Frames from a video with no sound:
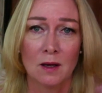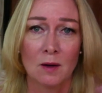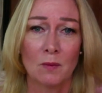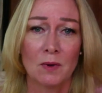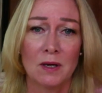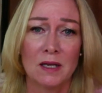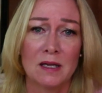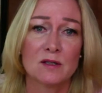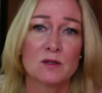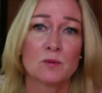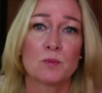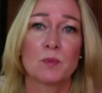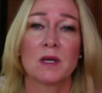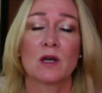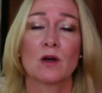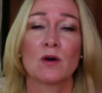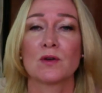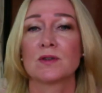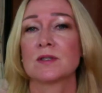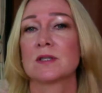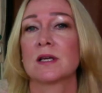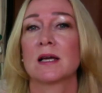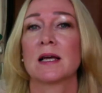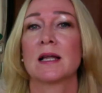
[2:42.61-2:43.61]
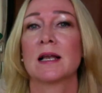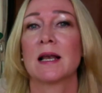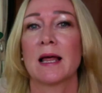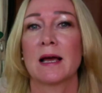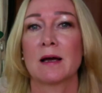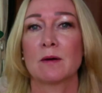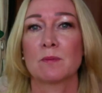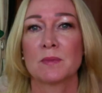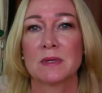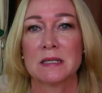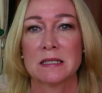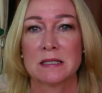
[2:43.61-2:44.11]
But it's because I
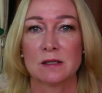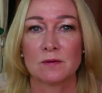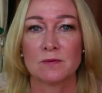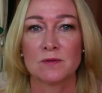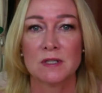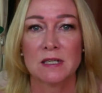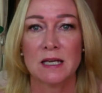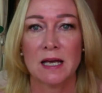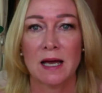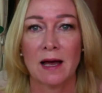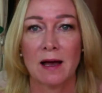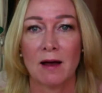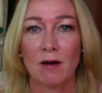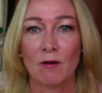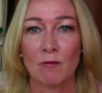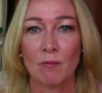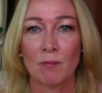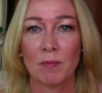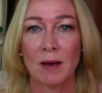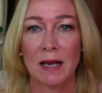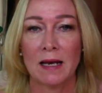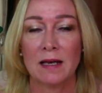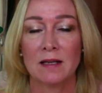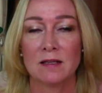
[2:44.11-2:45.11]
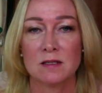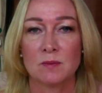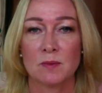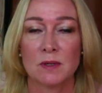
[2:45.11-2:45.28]
allowed myself to get out of balance.